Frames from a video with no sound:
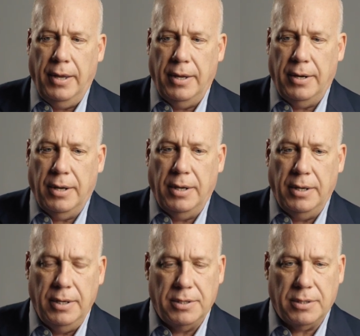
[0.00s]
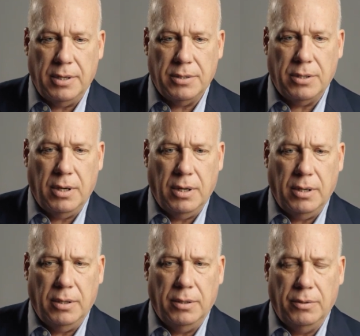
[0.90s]
And he says,
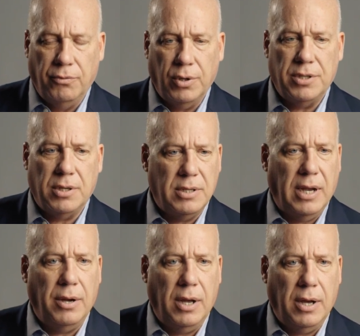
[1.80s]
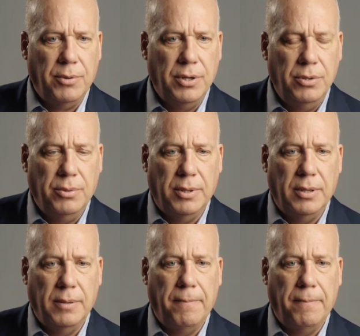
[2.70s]
the voice says, how are you doing?